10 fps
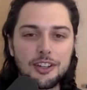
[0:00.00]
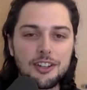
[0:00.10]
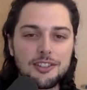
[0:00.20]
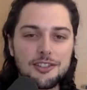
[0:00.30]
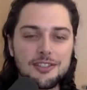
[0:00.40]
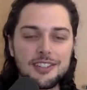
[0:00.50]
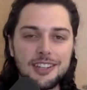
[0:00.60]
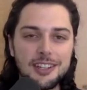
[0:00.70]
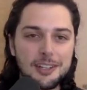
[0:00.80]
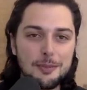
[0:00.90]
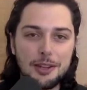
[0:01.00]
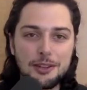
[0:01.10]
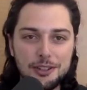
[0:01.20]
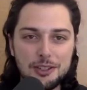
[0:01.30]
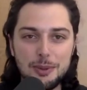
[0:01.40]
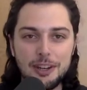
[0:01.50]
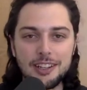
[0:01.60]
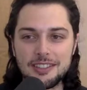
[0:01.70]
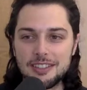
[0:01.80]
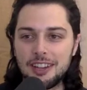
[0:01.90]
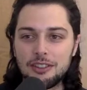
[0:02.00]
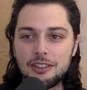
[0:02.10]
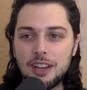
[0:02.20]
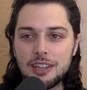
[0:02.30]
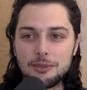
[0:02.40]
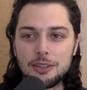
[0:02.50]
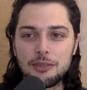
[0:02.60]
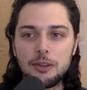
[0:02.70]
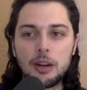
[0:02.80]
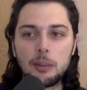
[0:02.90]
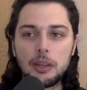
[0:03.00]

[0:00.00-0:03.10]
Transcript: current students to hear about your experience and how you got to where you are.